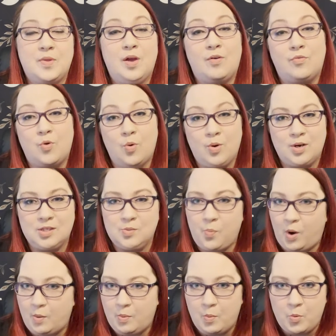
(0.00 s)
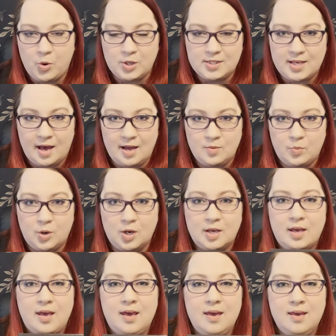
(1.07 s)
of course, Barbara Moore's guidebook
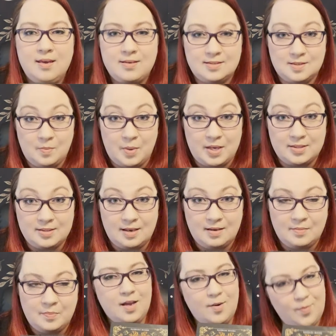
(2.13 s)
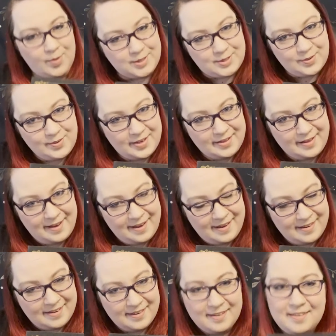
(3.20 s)
is amazing. What don't I
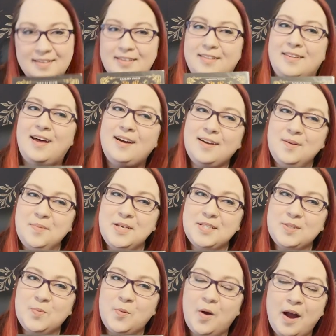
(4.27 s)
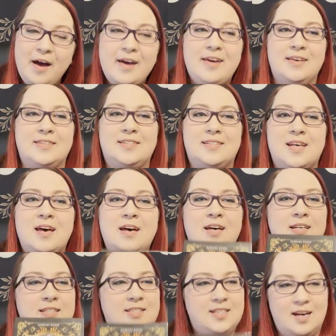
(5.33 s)
like? Not gonna be a surprise.
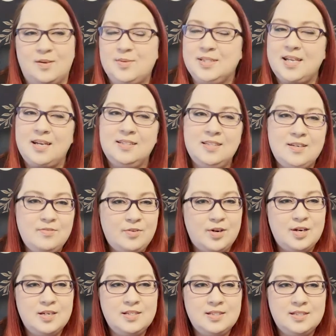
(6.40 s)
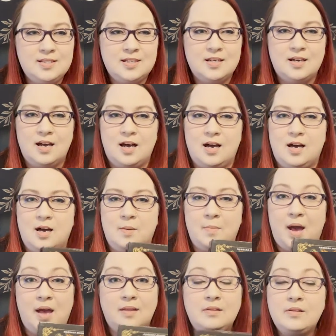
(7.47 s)
Deck was not diverse.
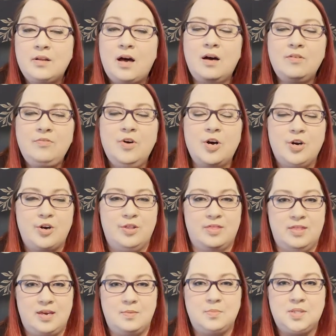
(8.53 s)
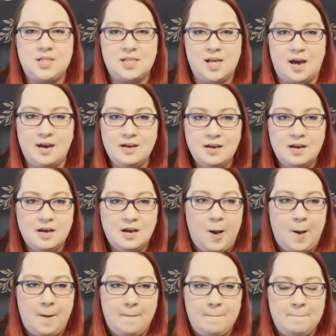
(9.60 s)
I love a good themed deck,
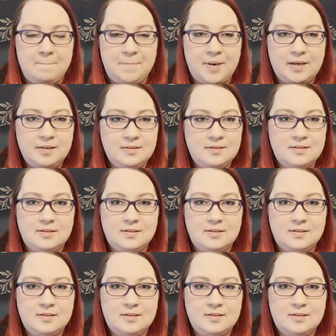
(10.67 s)
but